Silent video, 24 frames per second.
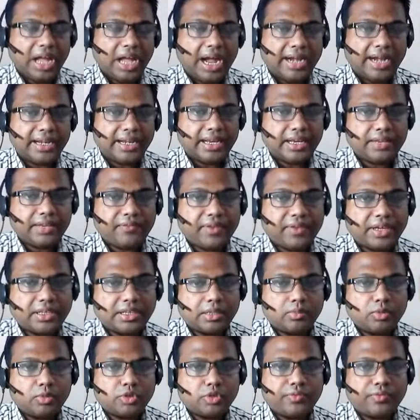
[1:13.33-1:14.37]
identify
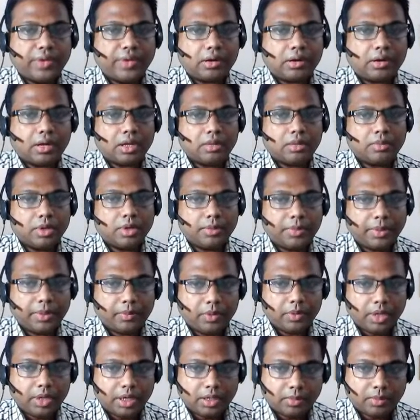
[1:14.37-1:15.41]
the most vulnerable
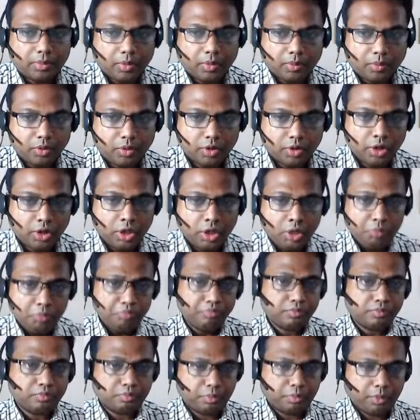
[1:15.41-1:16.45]
people and the
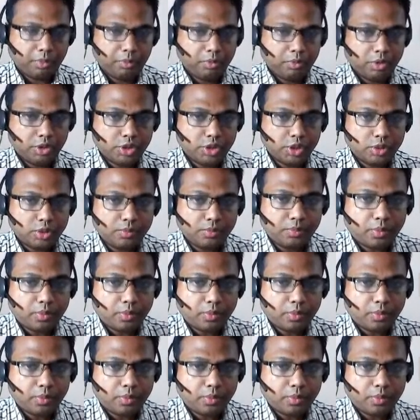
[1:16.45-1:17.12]
population,